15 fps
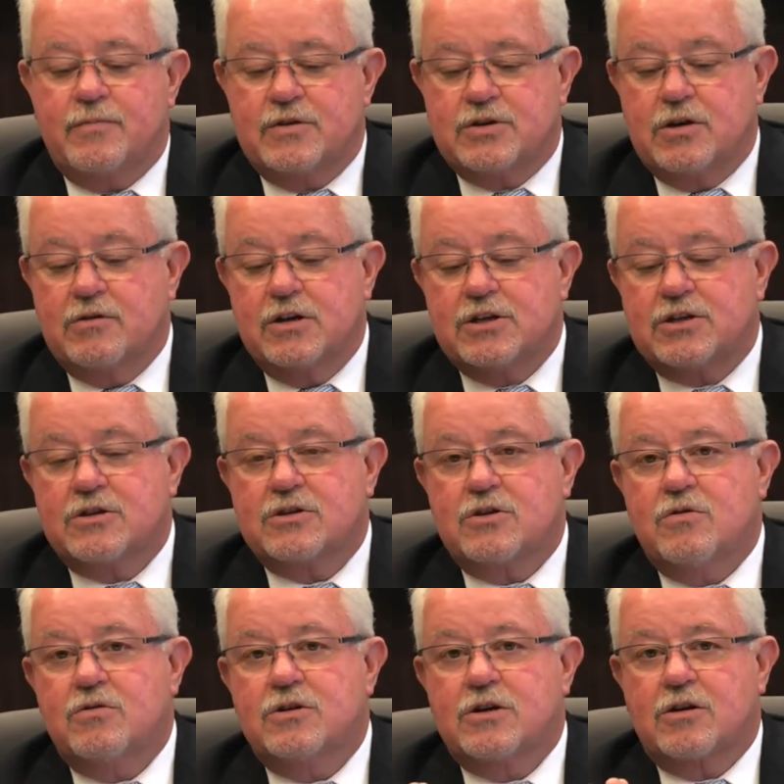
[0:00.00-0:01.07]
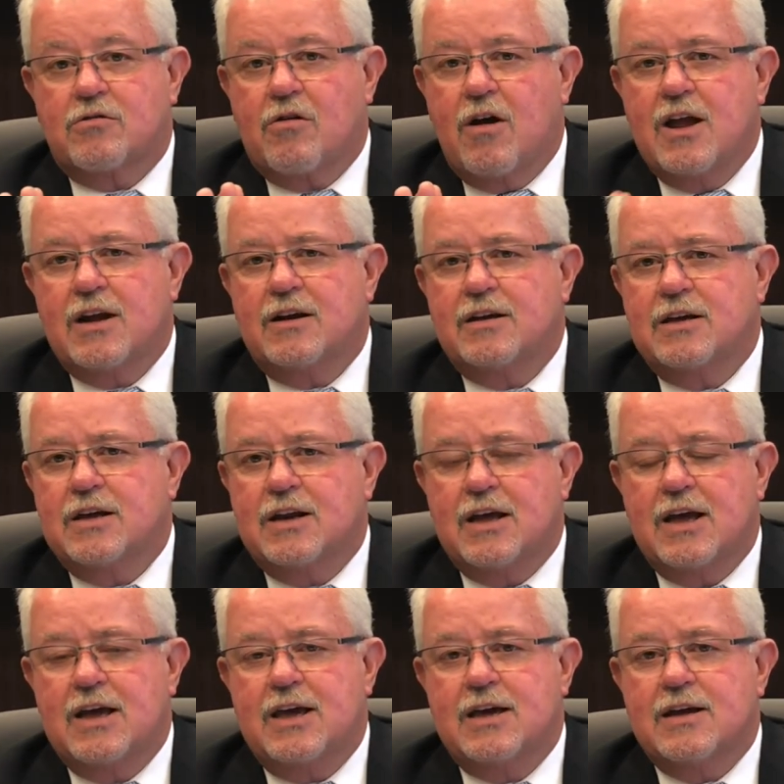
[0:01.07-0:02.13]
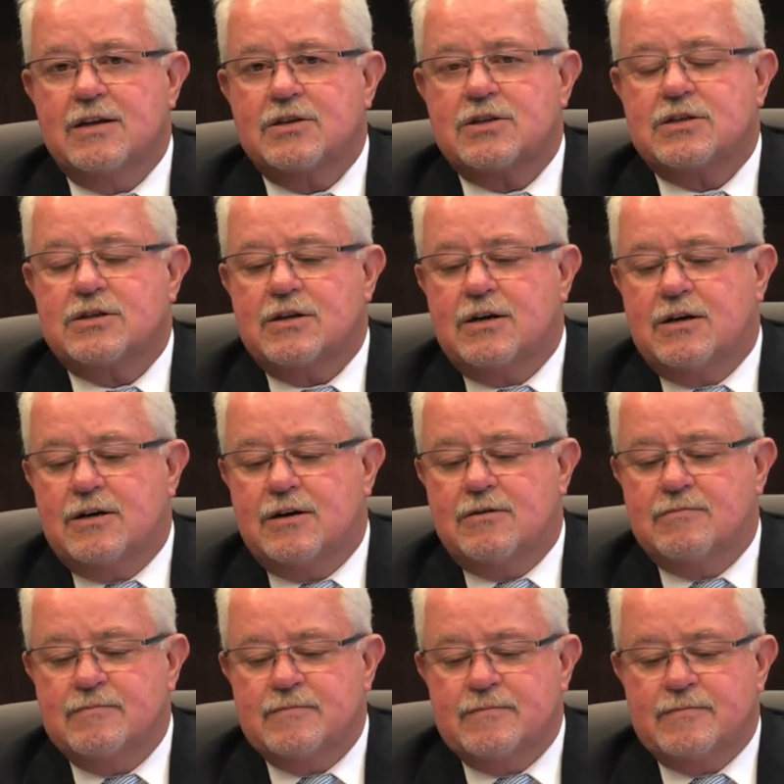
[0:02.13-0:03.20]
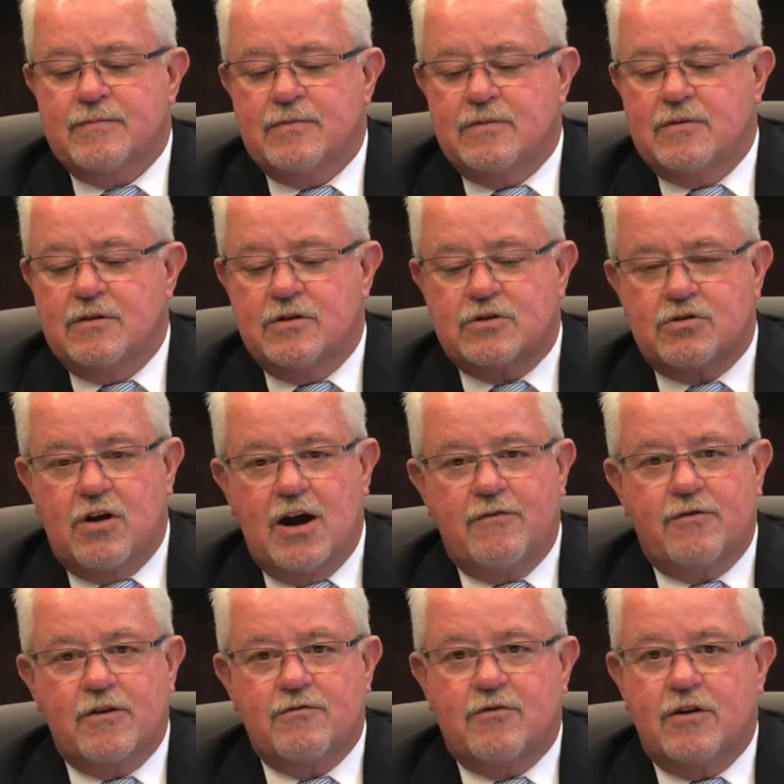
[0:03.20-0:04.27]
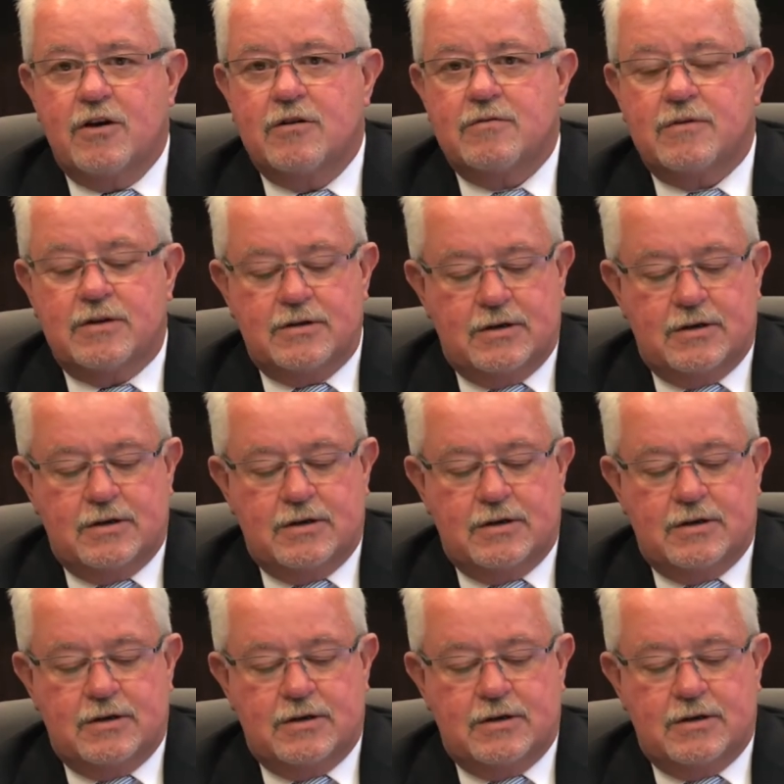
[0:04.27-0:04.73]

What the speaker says: So this is going to greatly enhance the traffic flow.